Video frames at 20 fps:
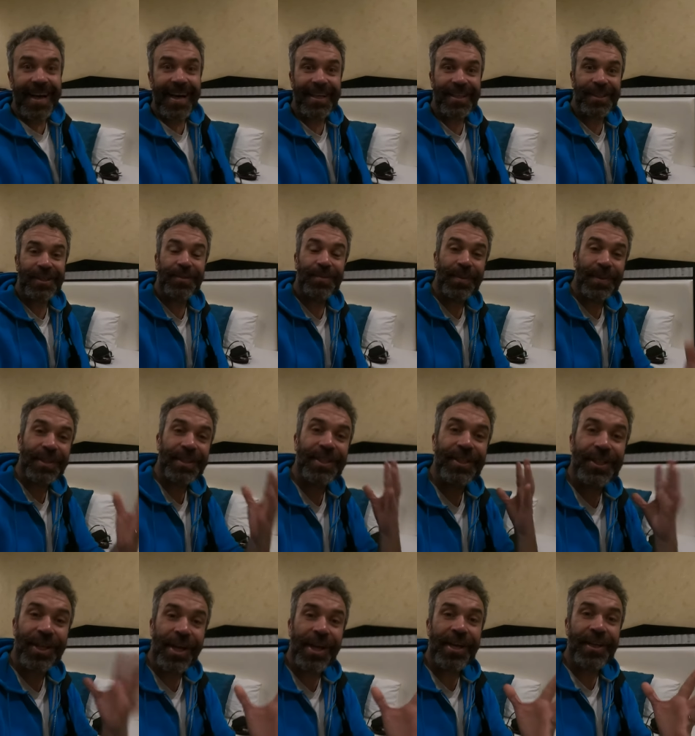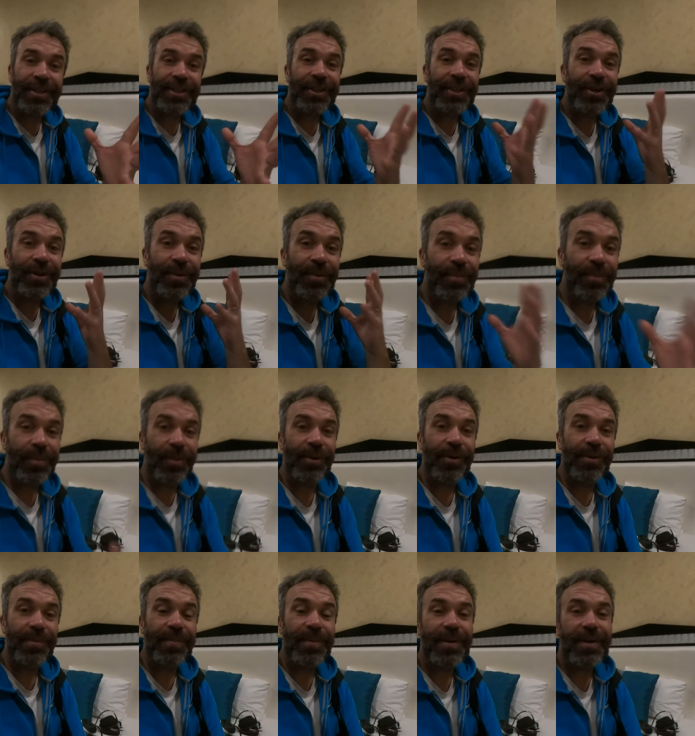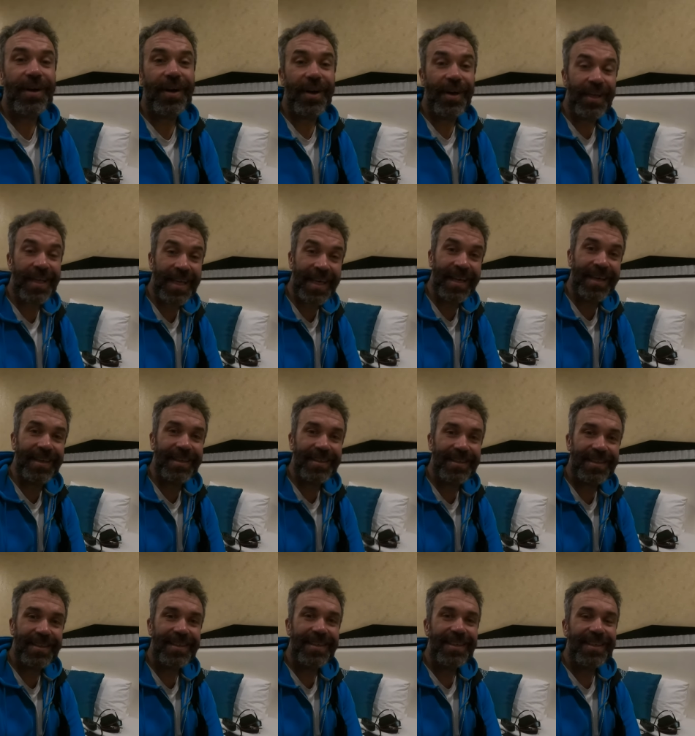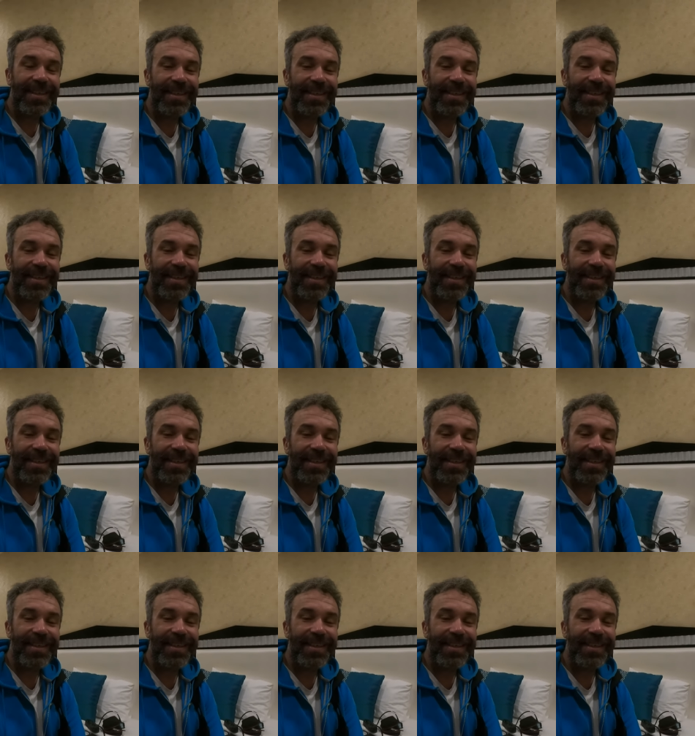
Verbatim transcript: guys, we change room again.